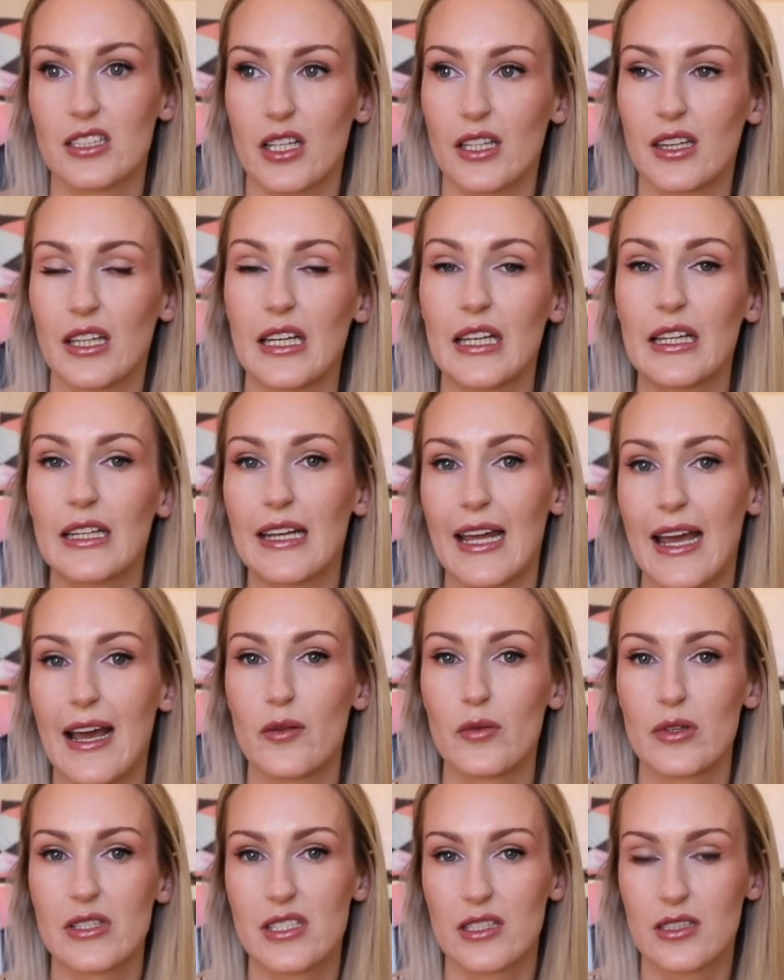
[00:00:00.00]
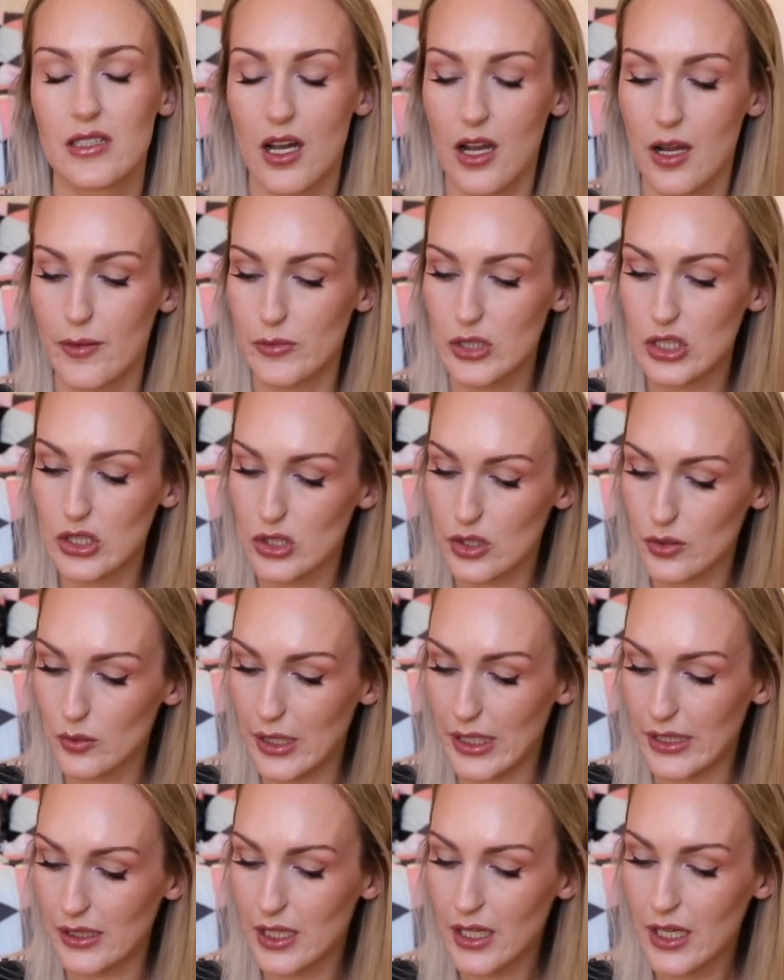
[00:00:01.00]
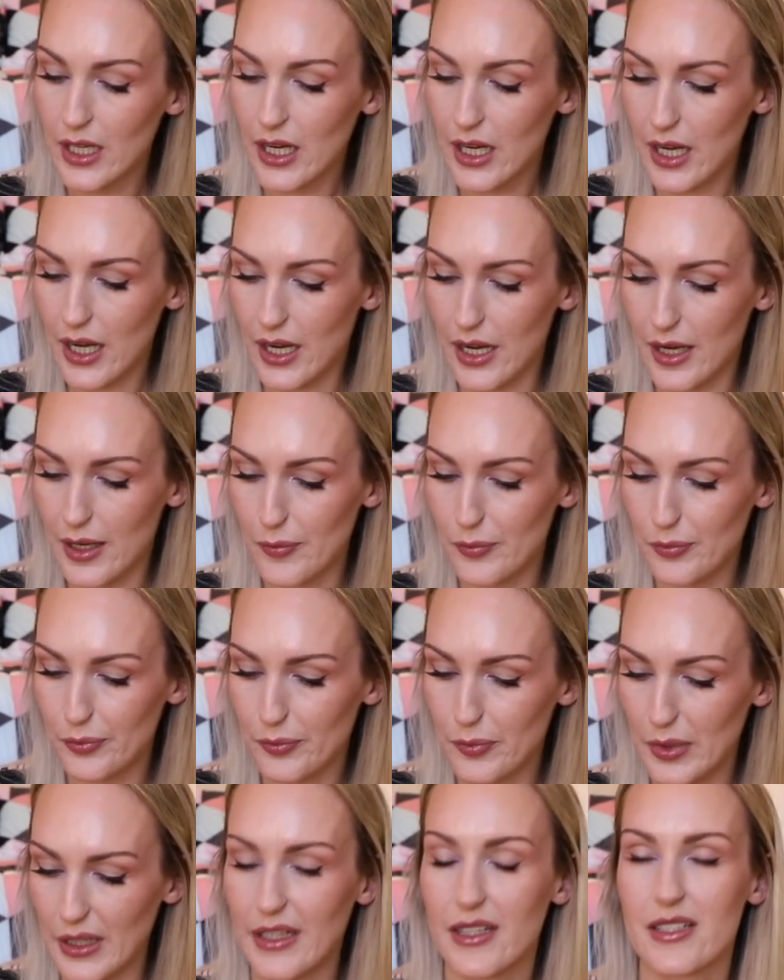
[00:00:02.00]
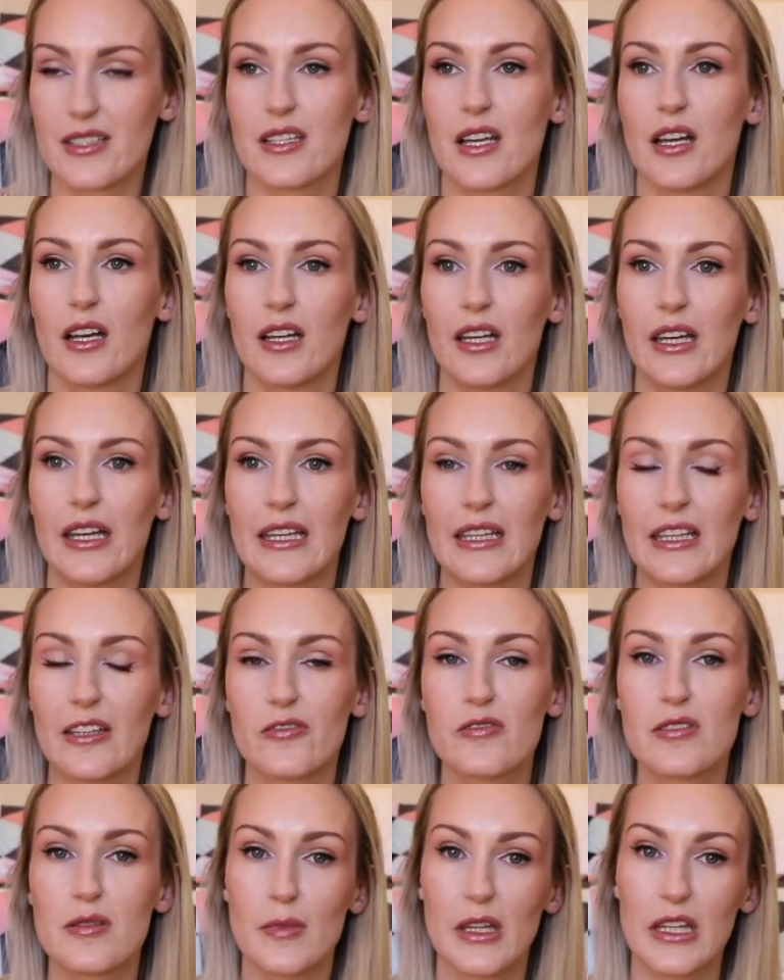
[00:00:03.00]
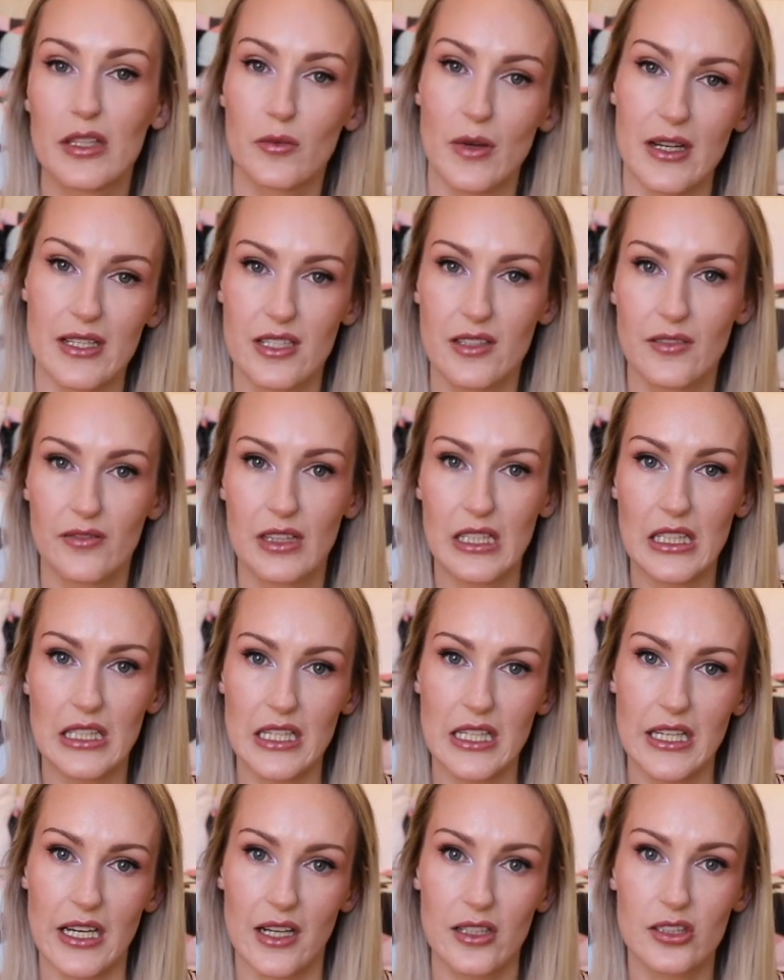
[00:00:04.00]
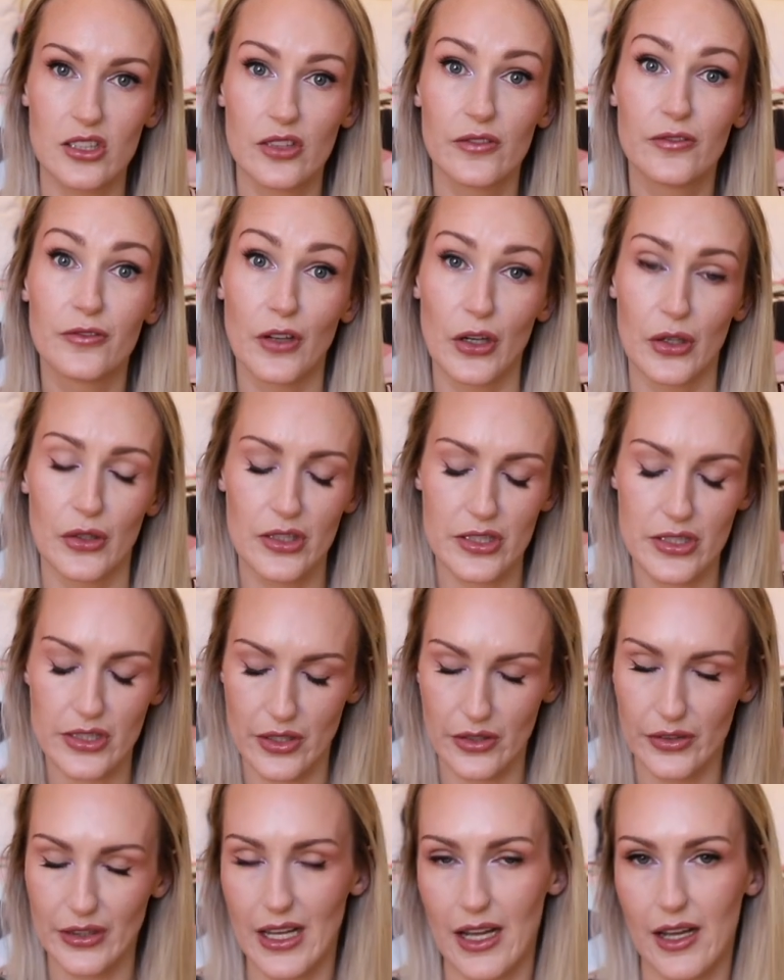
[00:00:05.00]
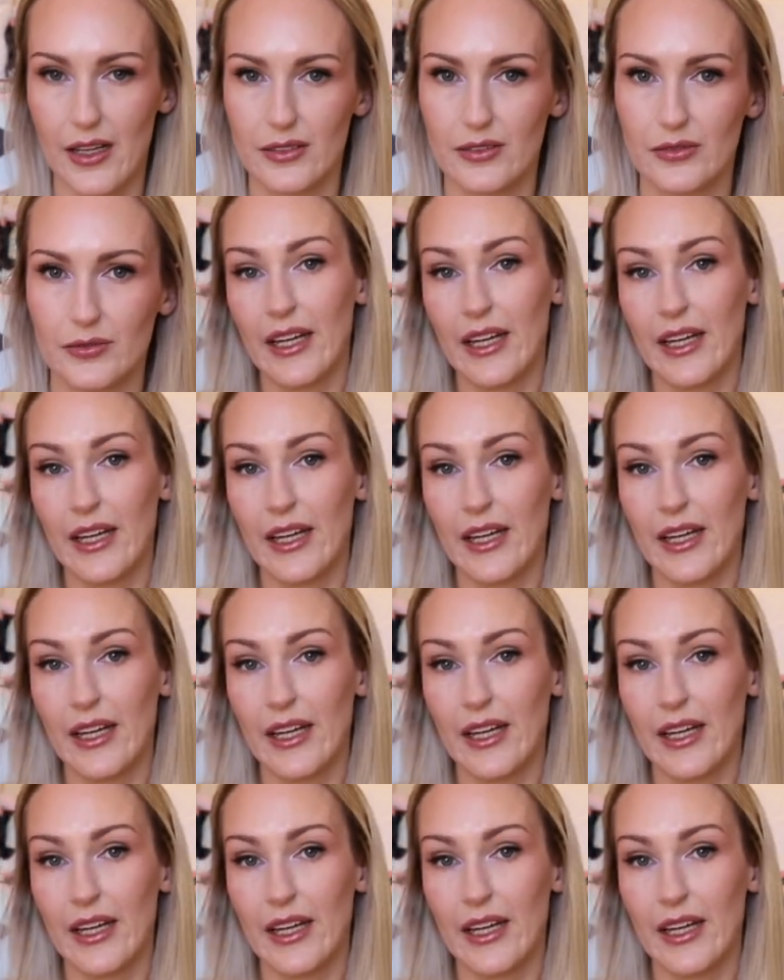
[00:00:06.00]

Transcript: I think now is the time to do it um, because it gives me the rest of the year to focus on that.